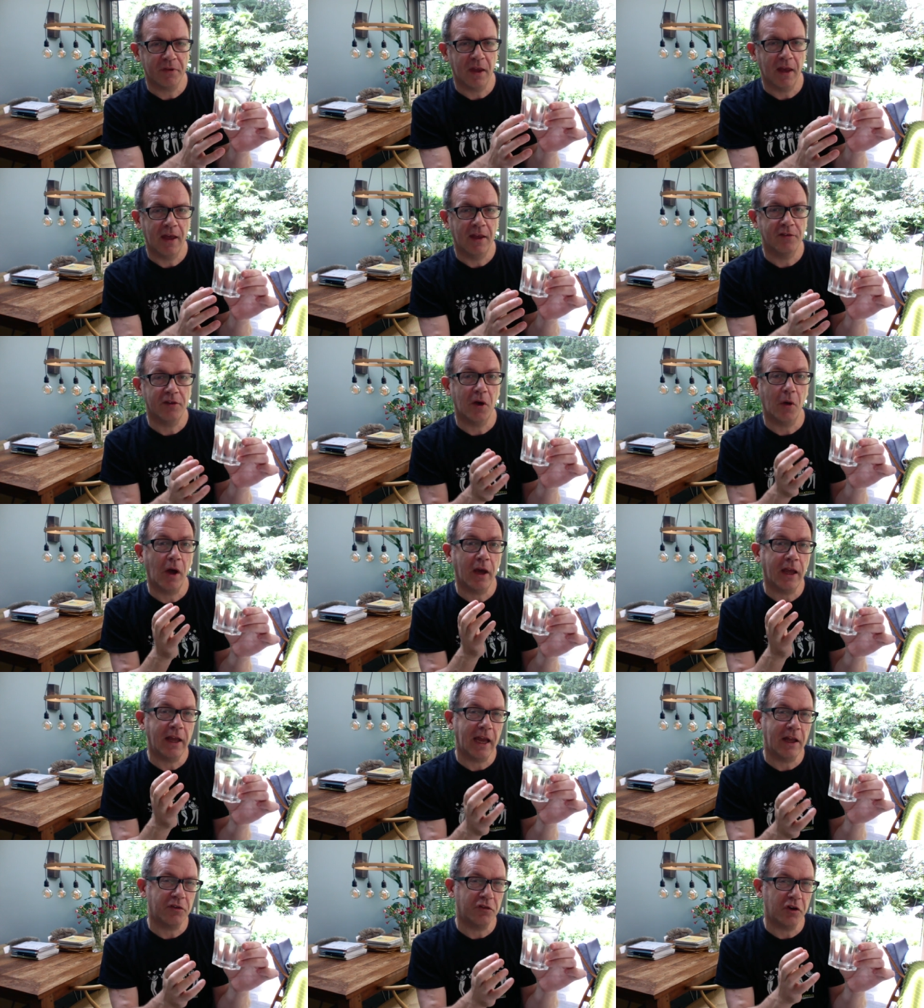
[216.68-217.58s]
So I can
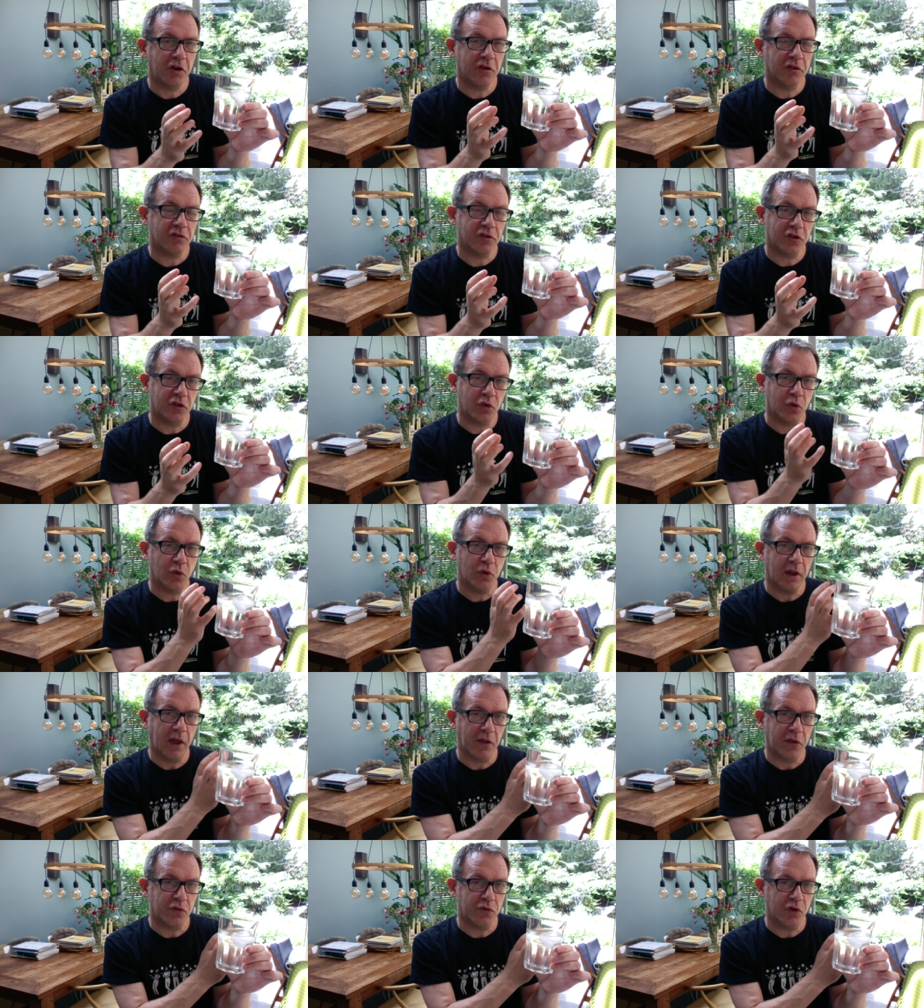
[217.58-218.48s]
get students to talk
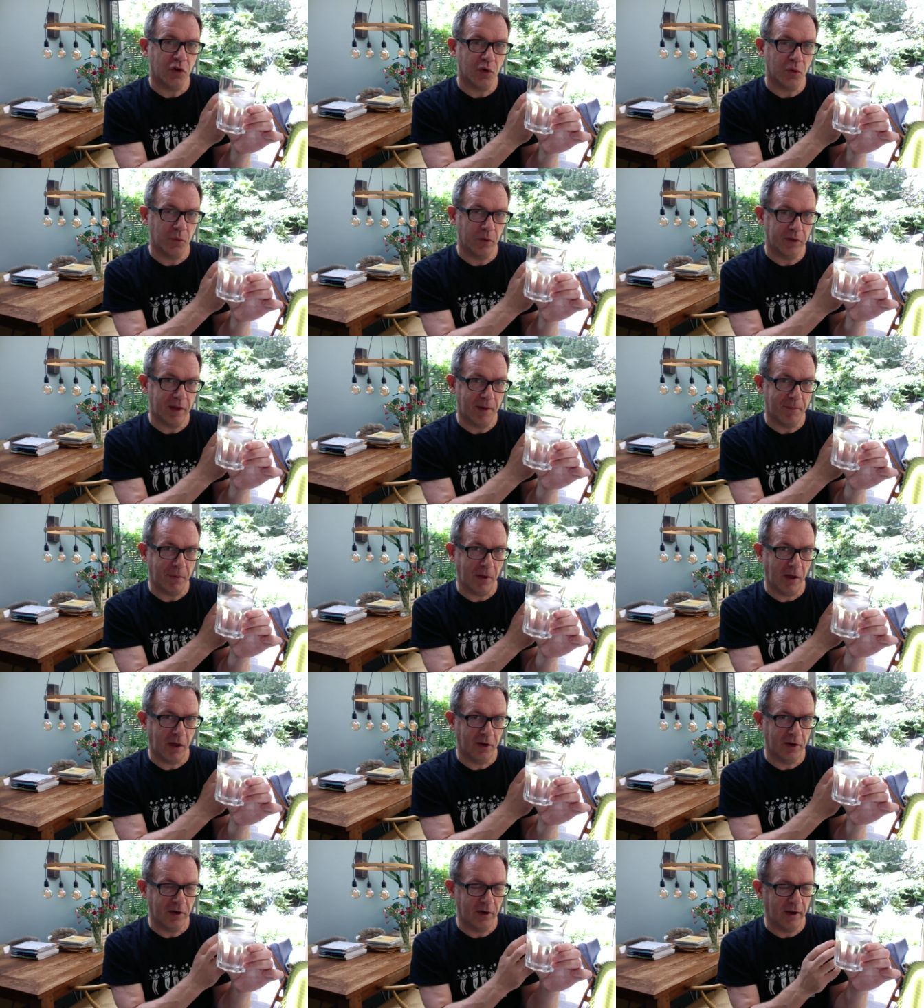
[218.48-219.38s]
that through with their
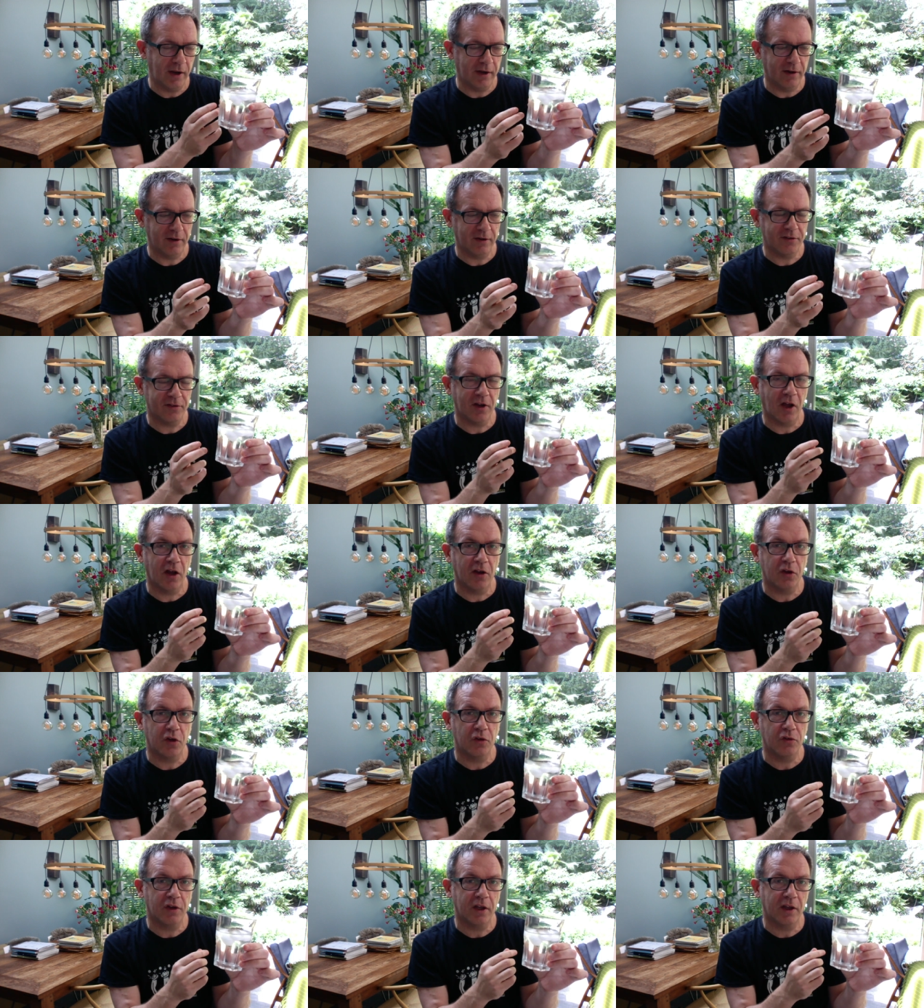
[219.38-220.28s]
partner and start
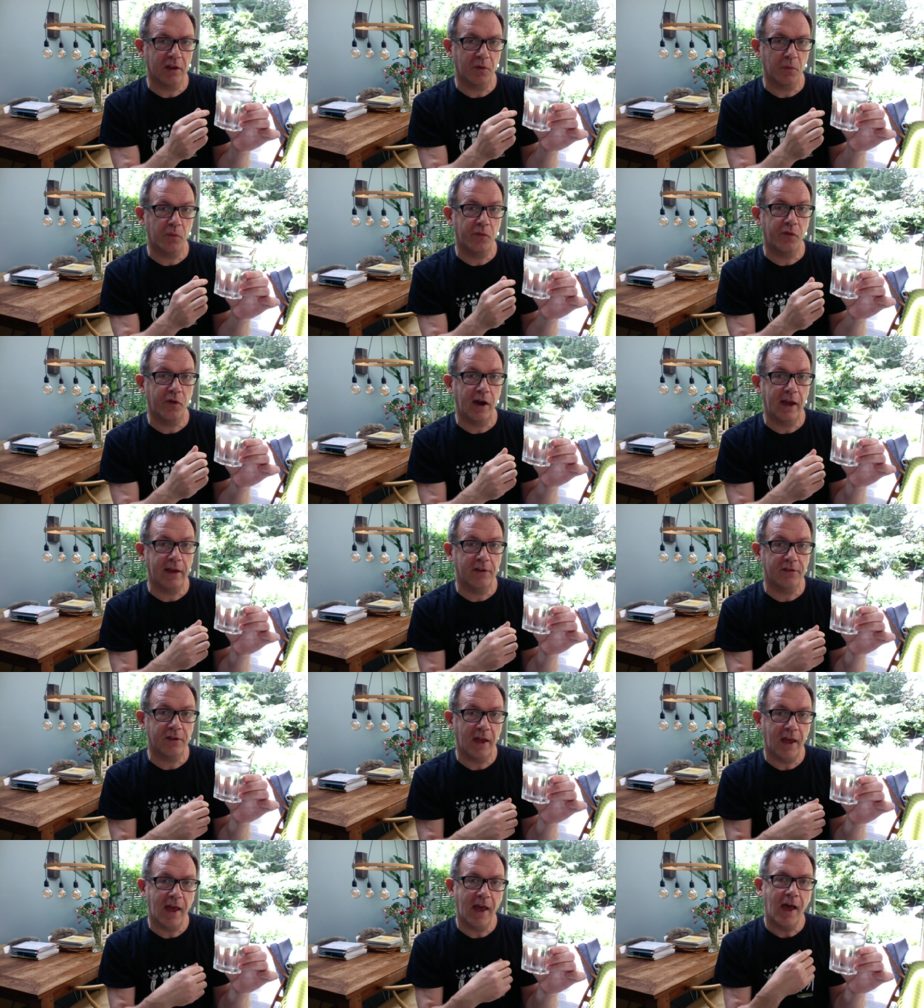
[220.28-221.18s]
using the phrase,
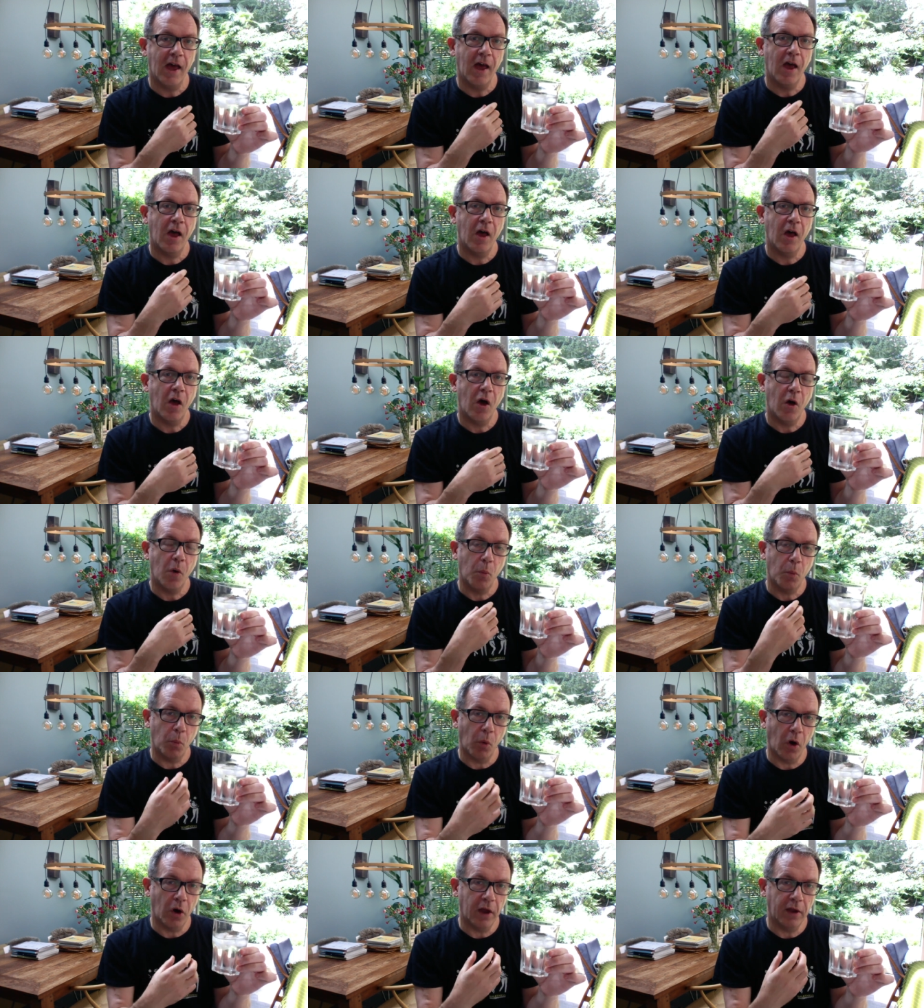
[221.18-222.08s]

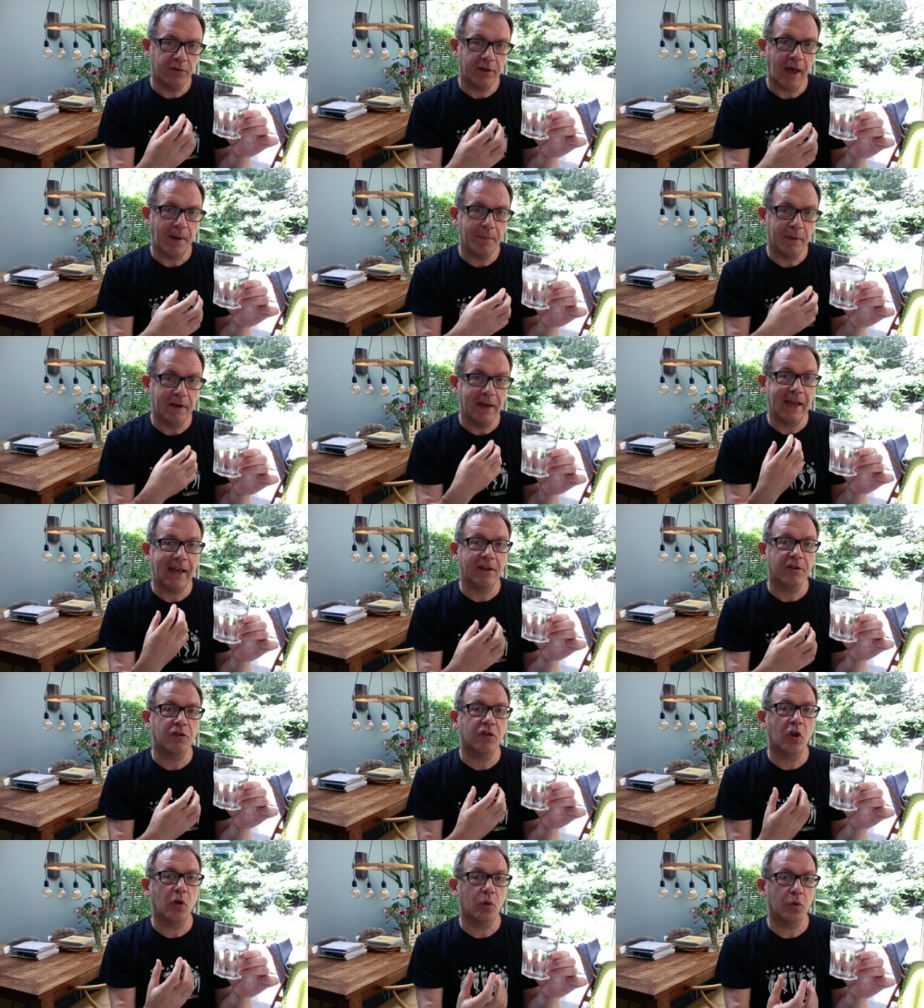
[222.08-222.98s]
what has happened, it's
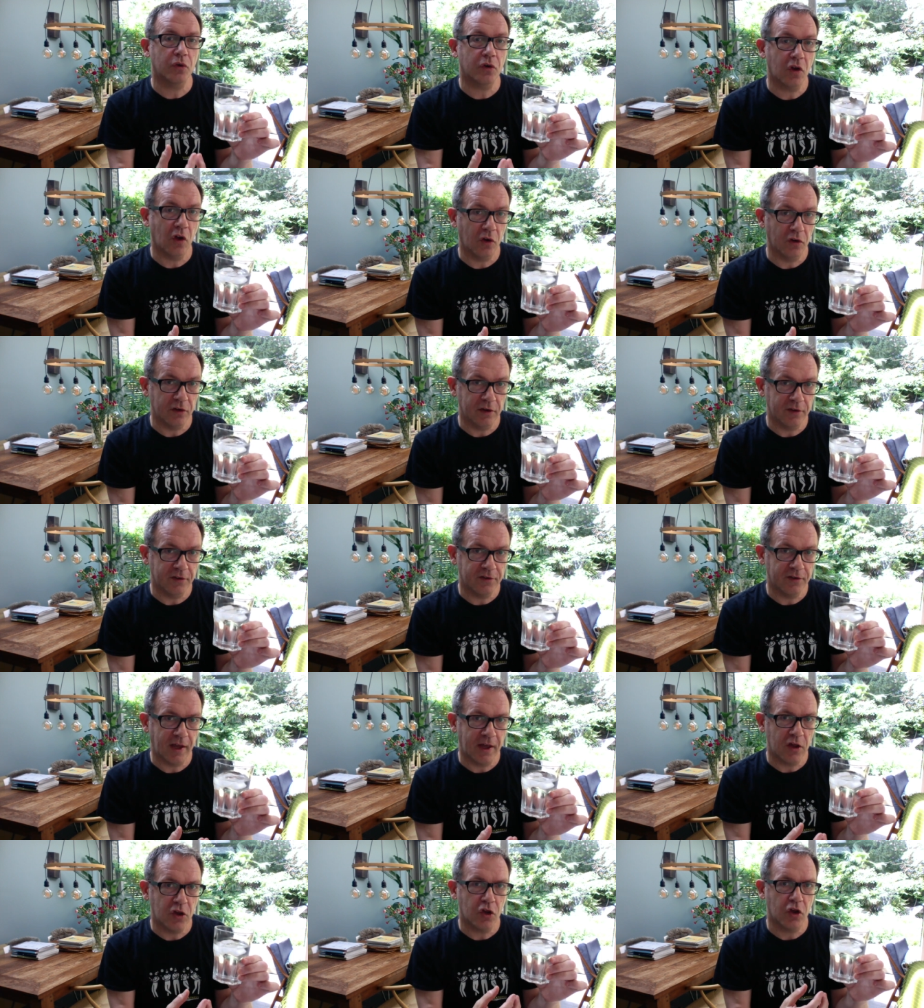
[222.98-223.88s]
called
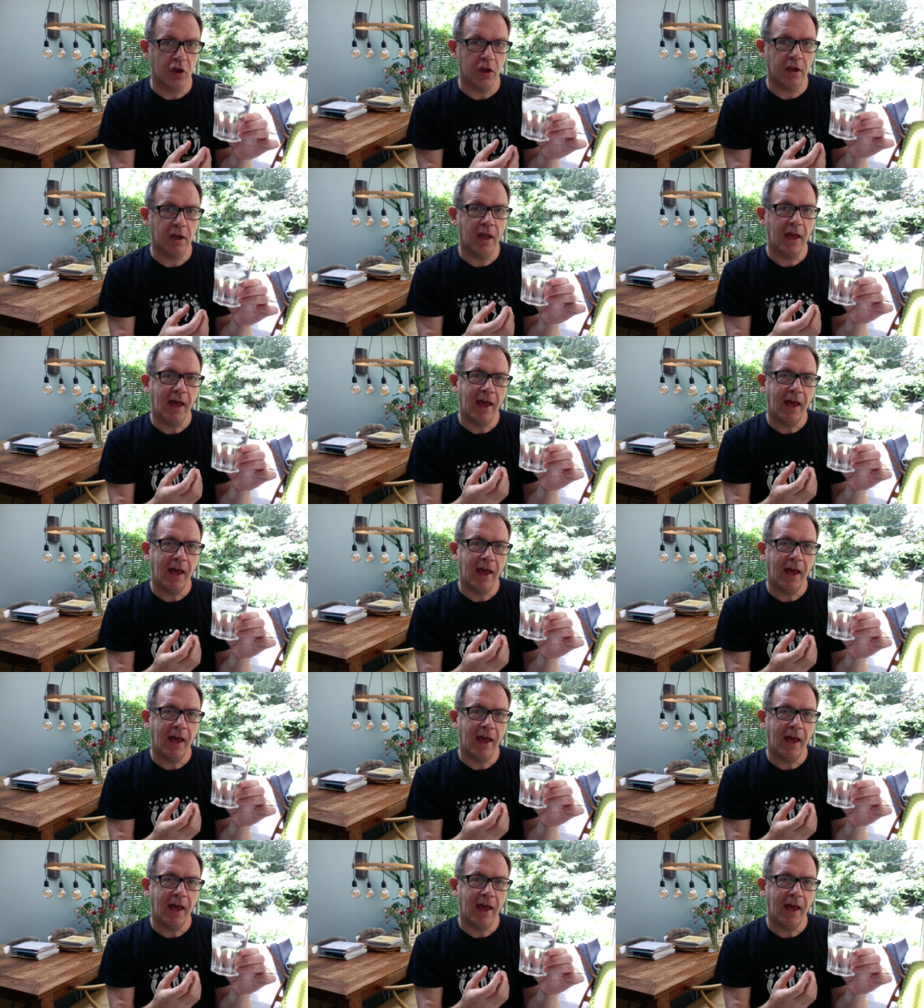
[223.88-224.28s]
condensation.